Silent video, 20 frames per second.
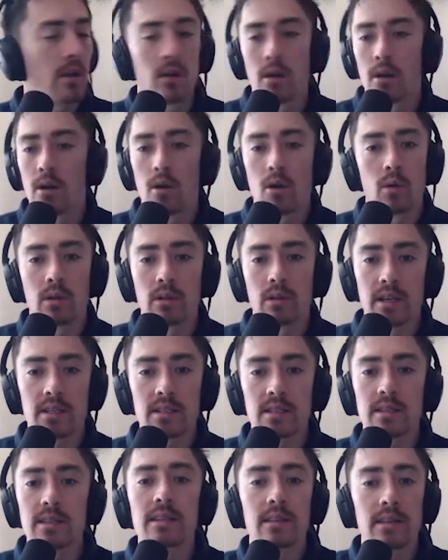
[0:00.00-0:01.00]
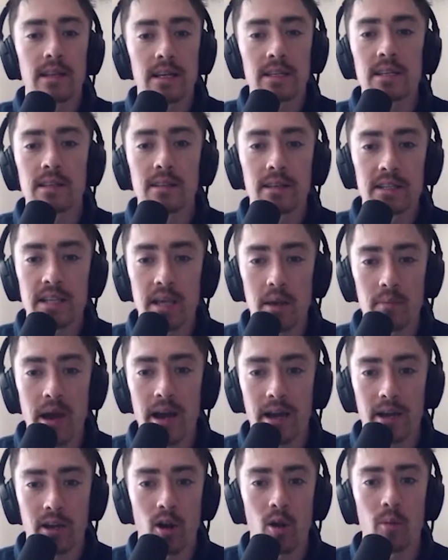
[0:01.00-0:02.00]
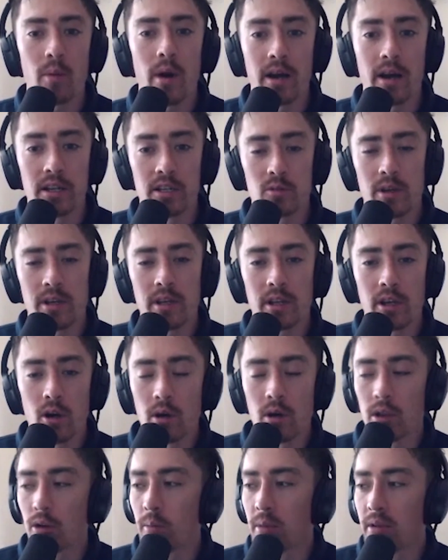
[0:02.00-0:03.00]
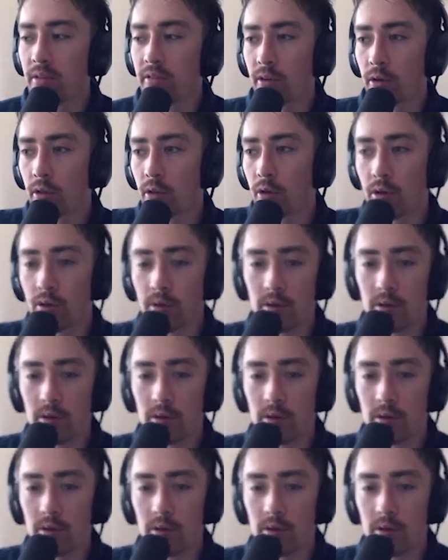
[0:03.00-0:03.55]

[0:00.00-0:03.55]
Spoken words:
well, let's at least get back in our bodies. We could go a little bit further,